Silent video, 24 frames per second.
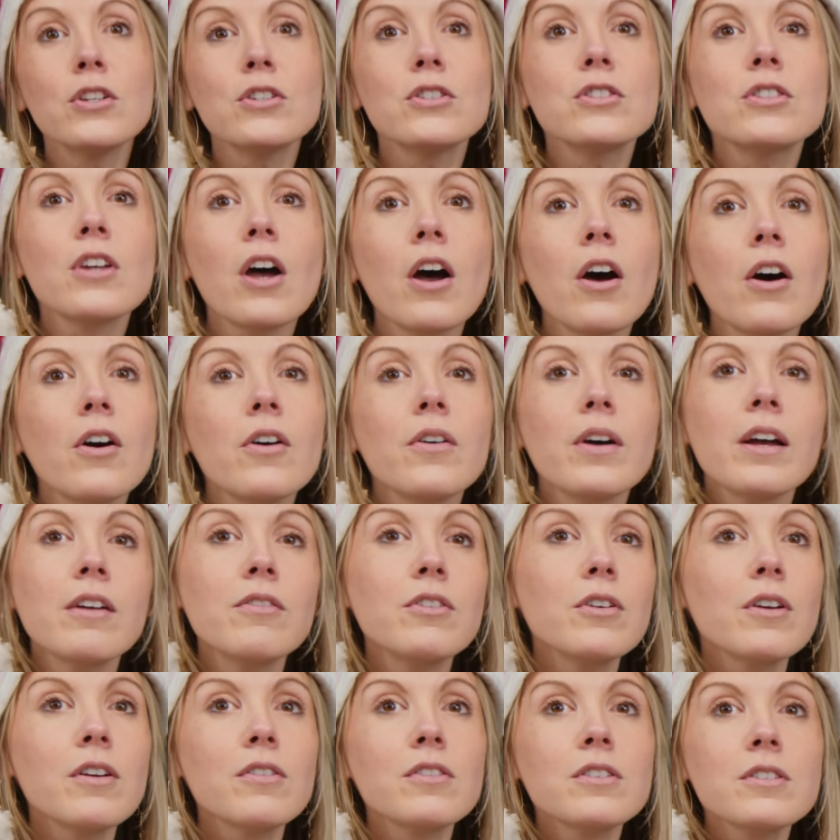so,
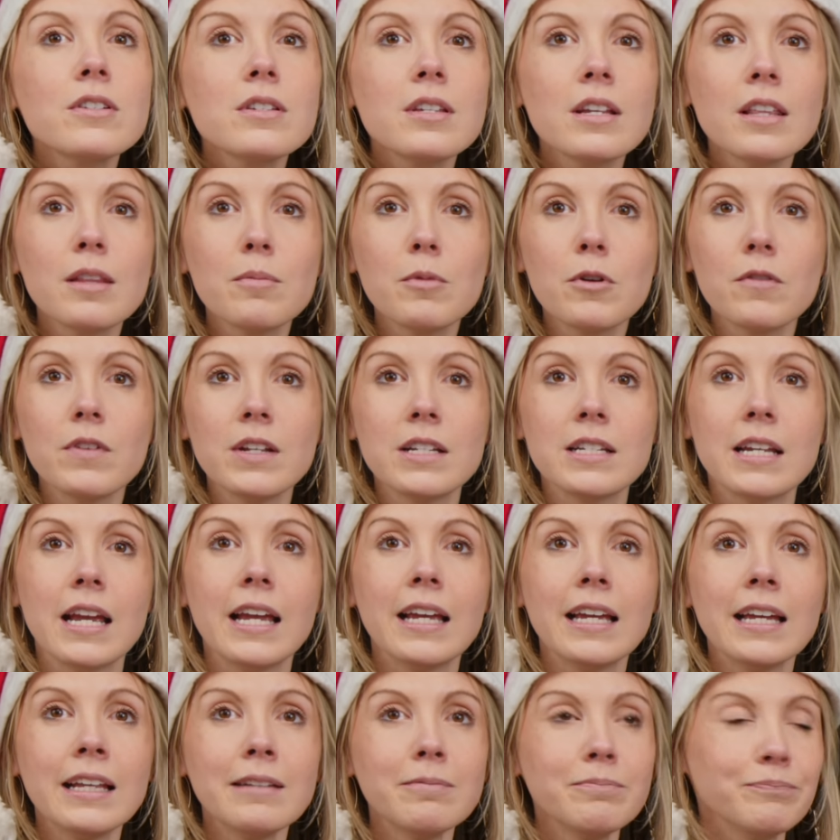have you ever seen the movie
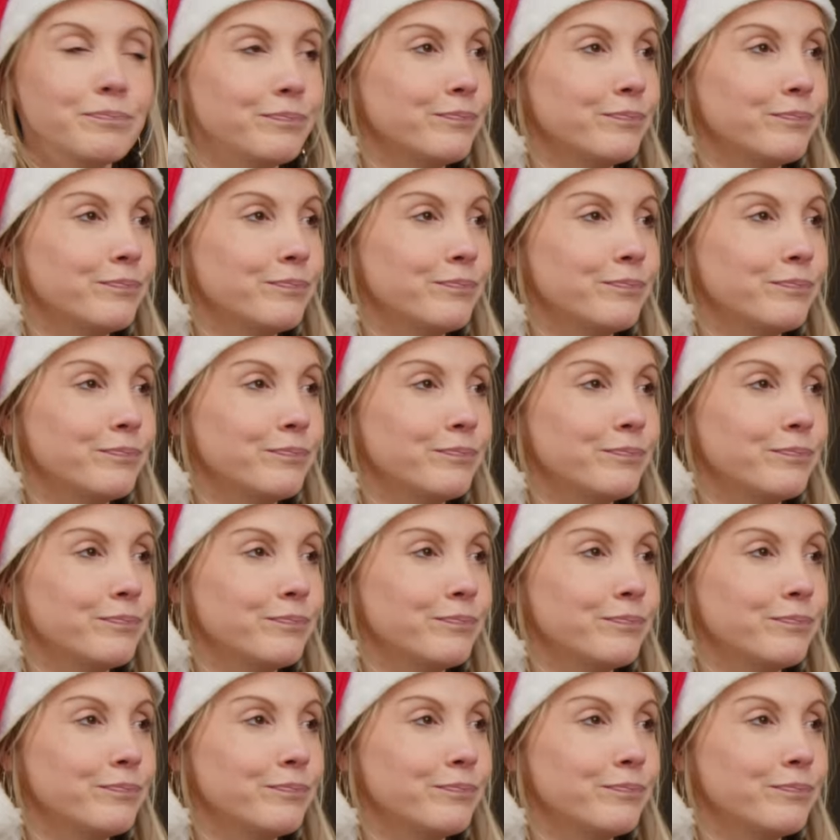Taken?